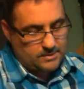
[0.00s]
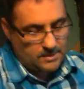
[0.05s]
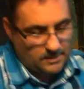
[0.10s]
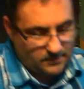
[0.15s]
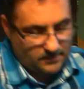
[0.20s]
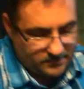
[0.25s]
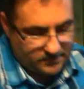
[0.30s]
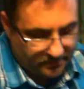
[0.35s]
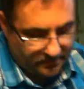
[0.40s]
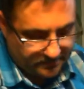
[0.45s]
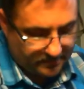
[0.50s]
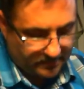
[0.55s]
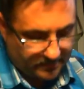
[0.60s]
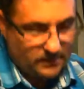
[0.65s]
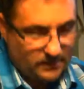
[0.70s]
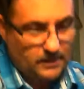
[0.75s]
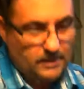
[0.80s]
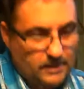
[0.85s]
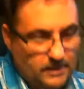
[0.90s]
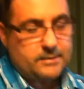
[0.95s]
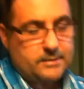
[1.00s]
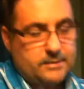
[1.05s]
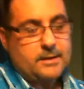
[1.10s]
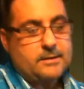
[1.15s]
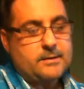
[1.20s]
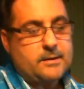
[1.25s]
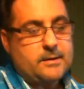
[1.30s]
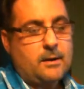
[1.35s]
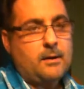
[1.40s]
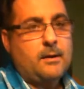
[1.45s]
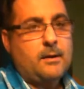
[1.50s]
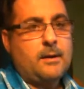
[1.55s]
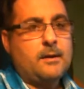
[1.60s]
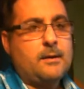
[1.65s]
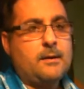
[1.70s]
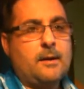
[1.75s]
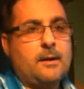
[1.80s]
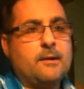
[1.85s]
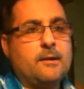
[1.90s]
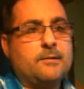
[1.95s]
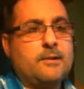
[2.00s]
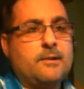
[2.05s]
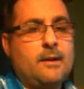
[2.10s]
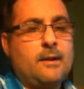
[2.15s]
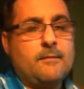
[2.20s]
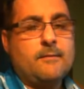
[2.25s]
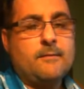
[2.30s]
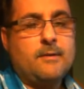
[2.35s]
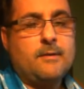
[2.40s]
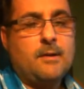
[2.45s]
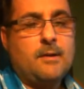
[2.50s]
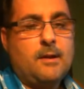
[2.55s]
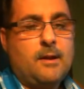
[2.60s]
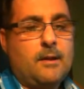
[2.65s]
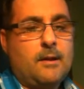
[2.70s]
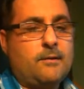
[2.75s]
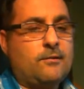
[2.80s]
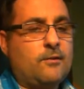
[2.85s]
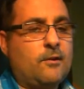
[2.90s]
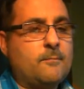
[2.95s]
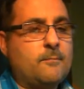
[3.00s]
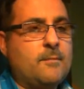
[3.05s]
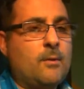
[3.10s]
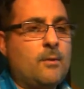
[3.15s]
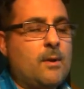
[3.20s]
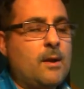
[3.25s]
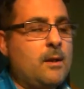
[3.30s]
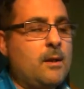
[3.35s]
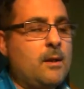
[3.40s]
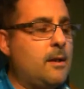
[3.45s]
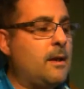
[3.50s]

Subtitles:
Sounds like a decent guitar, and like I say, it served me well.